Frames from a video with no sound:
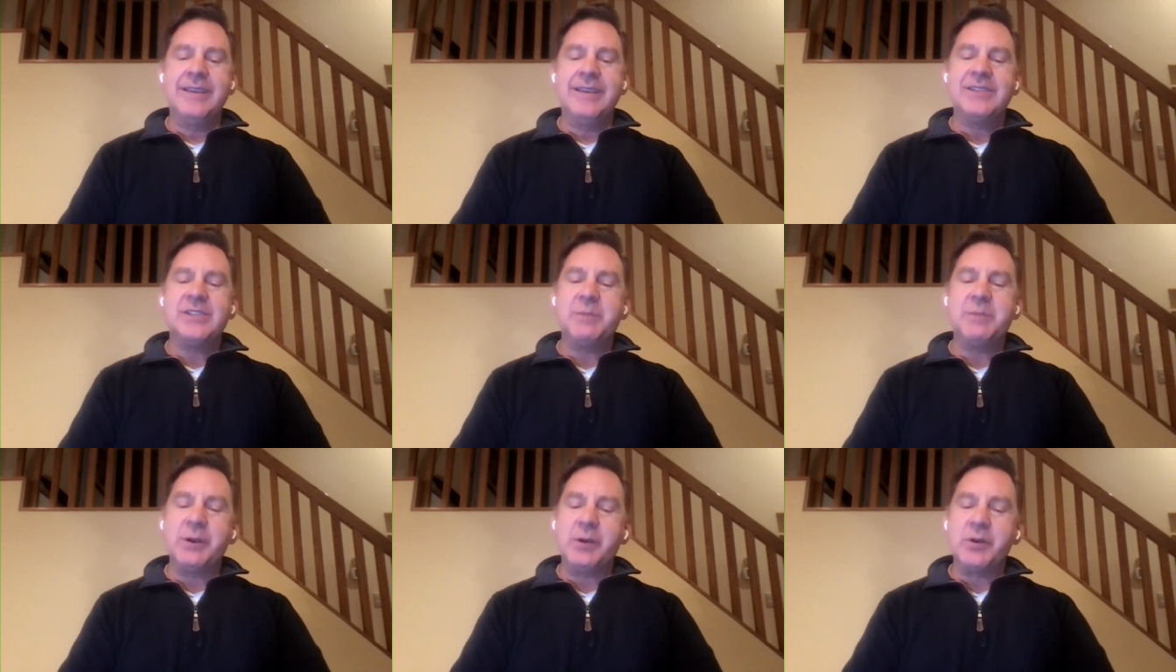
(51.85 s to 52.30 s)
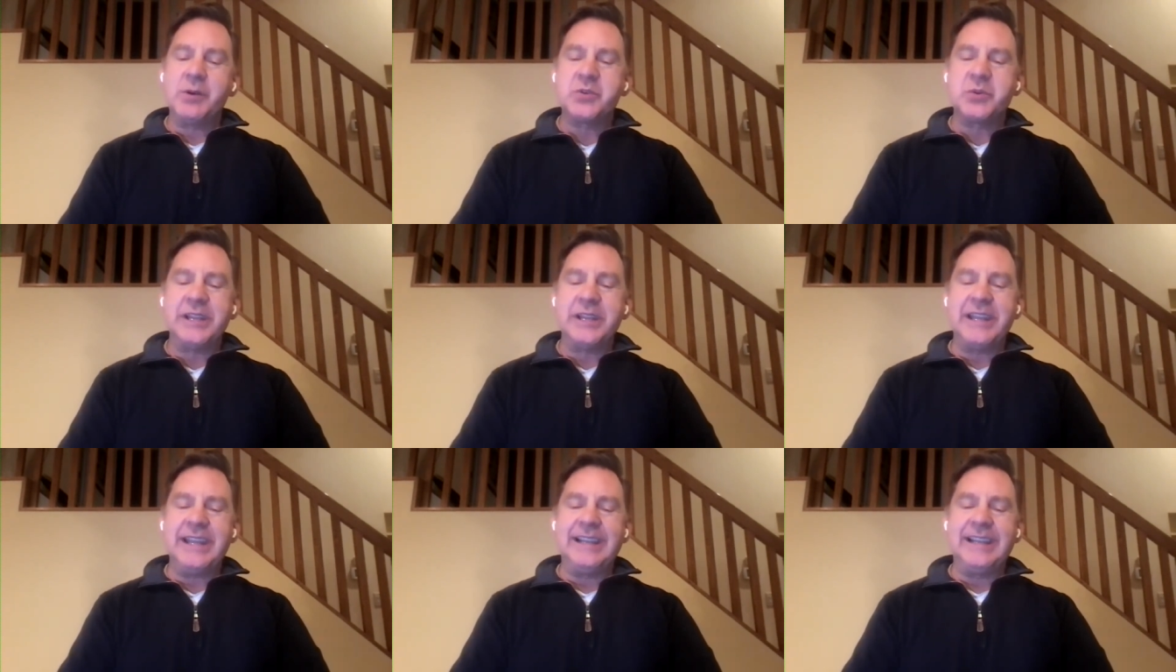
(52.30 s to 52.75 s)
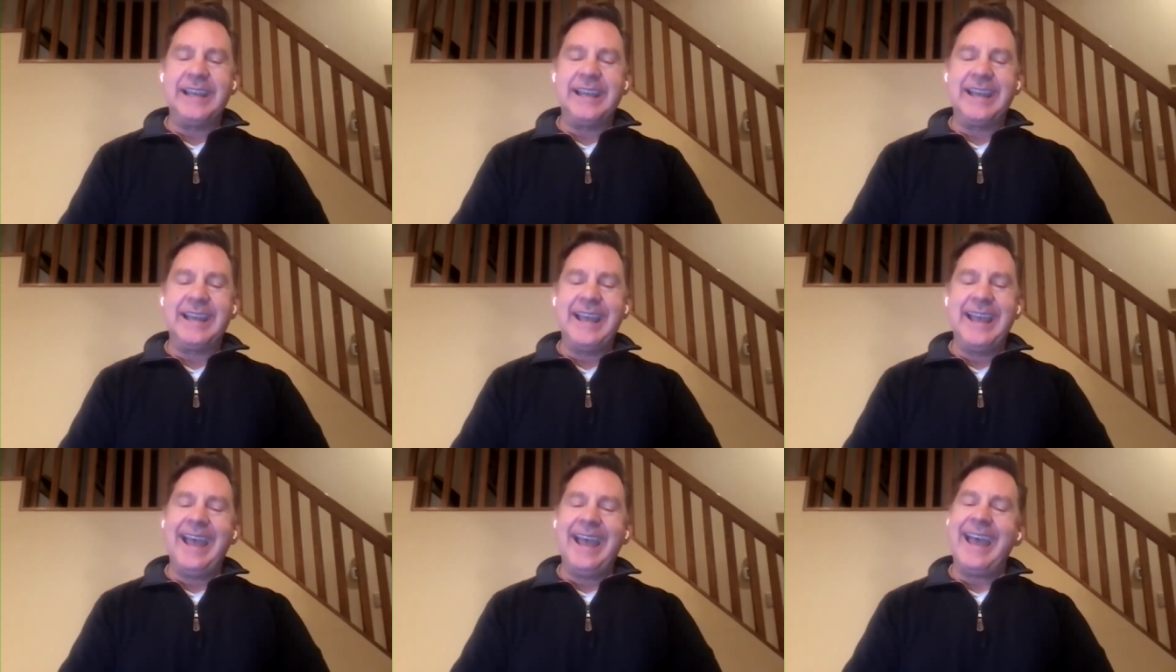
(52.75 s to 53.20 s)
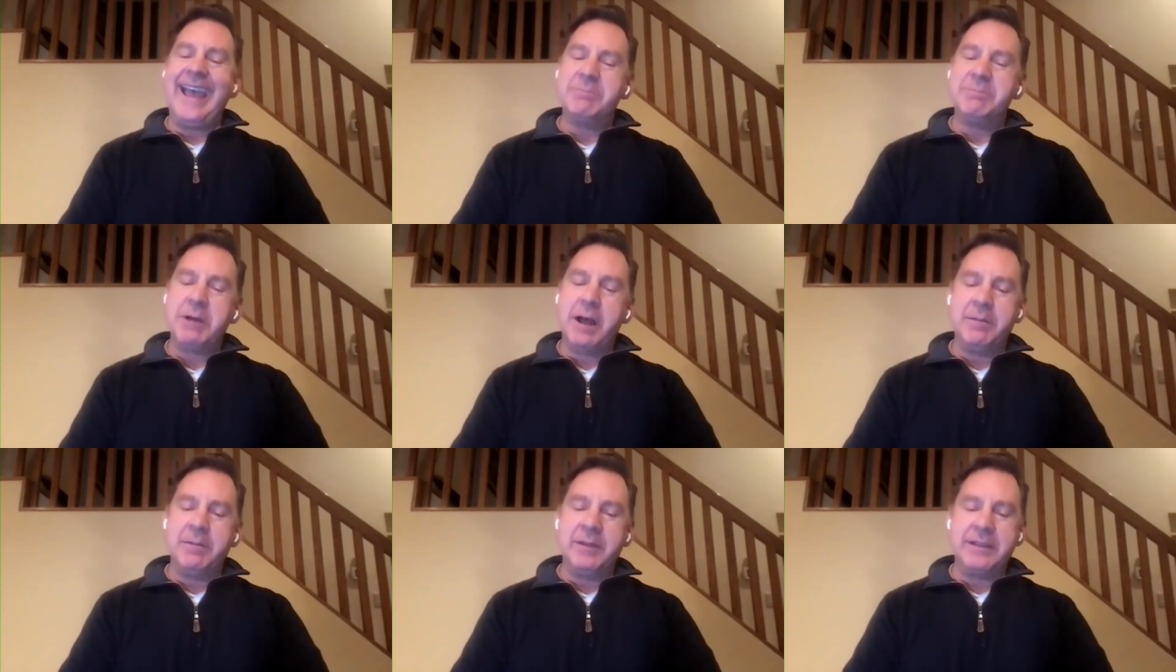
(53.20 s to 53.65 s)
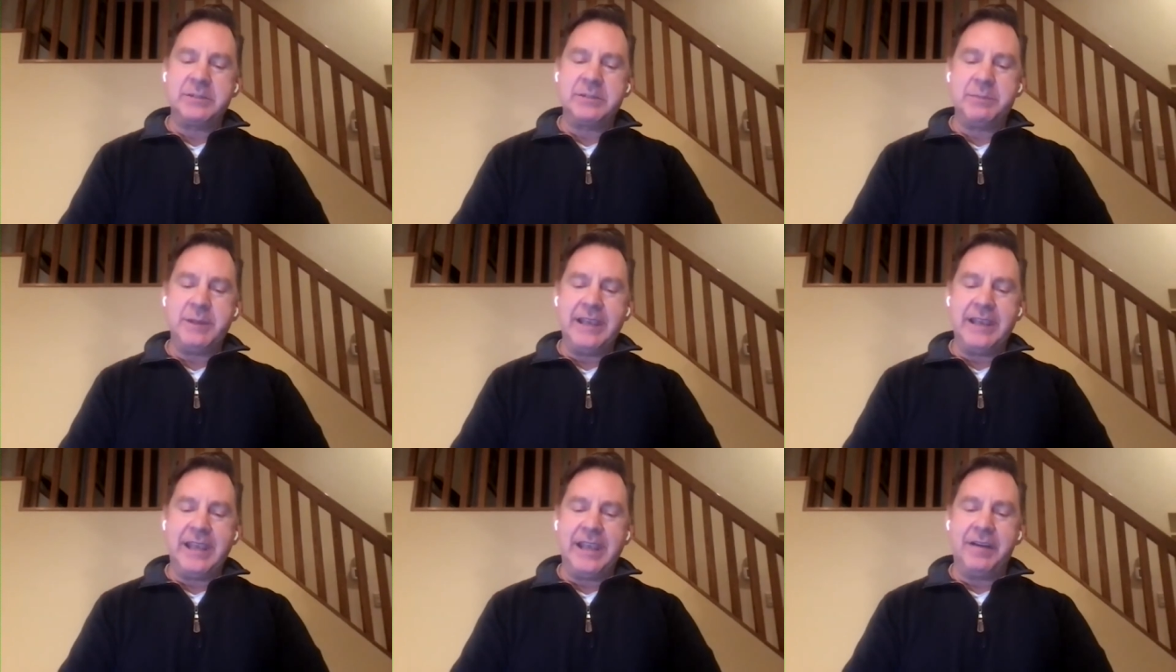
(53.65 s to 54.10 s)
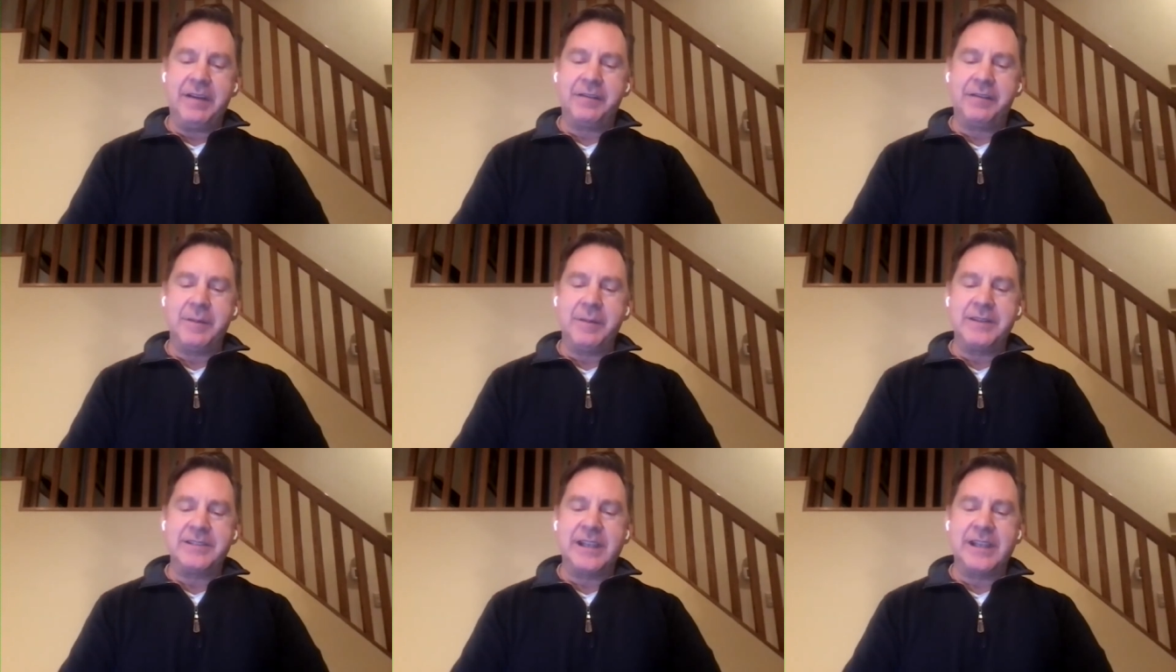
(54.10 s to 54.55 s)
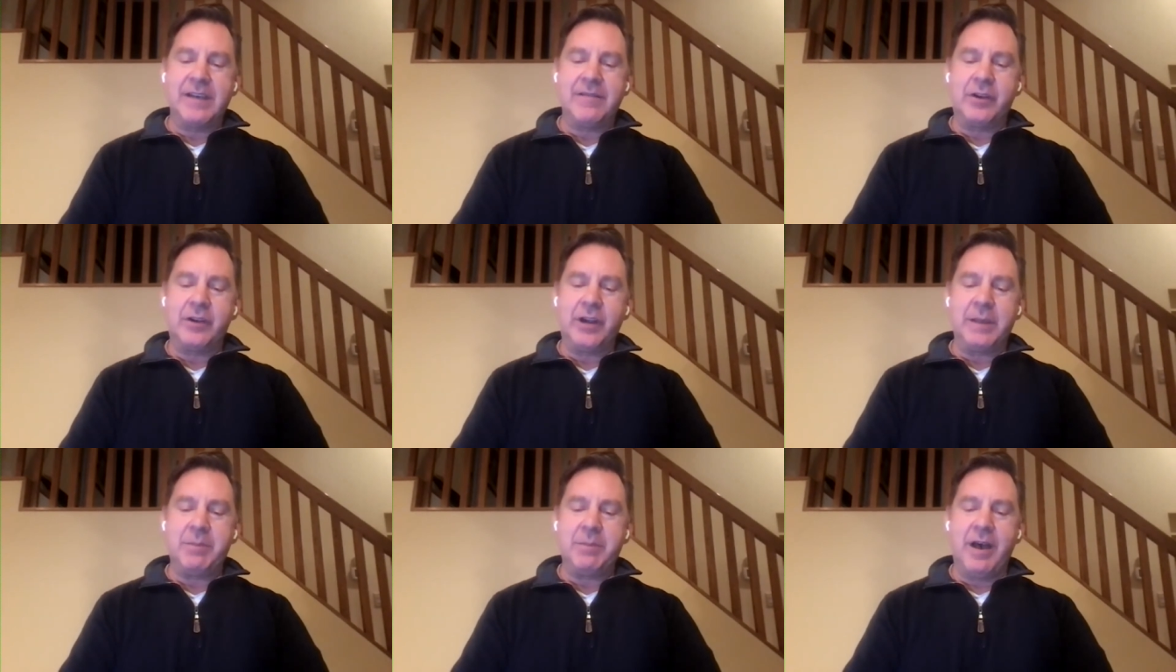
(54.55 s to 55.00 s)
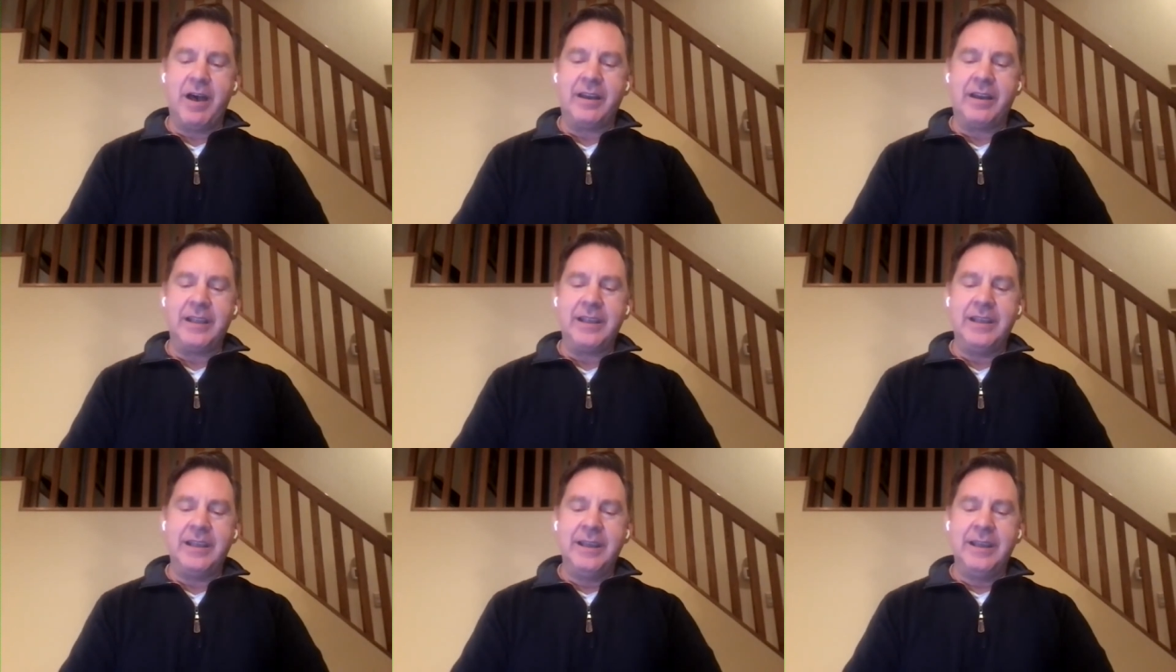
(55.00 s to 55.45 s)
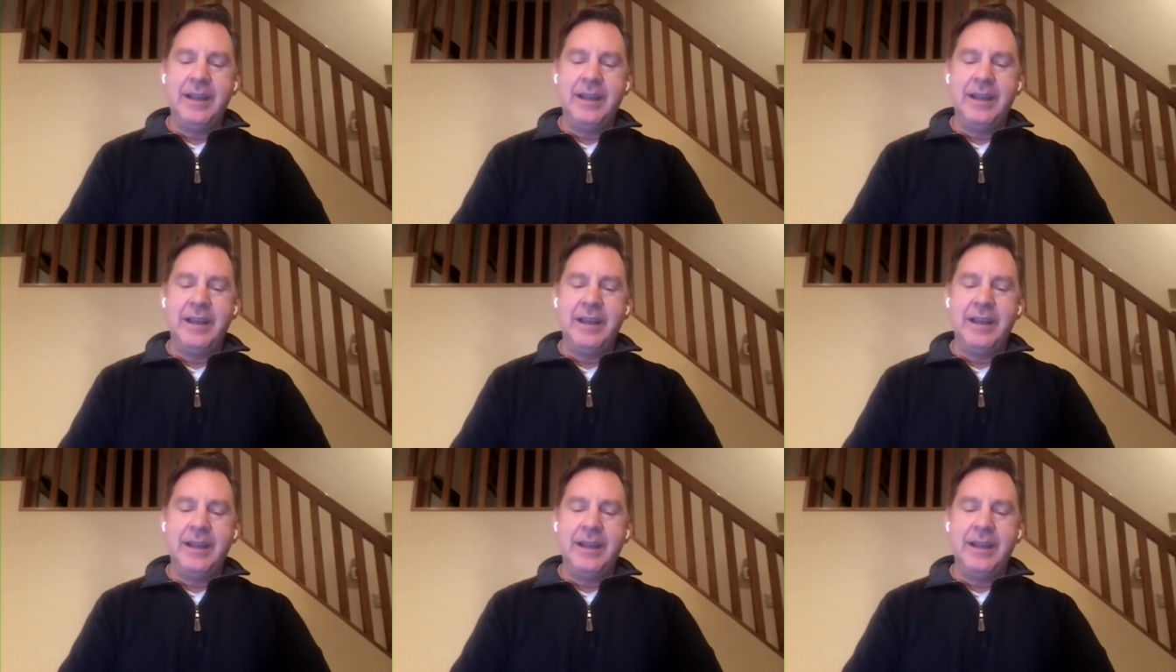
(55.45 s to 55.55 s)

spiritual healing, and public speaking from its governing body,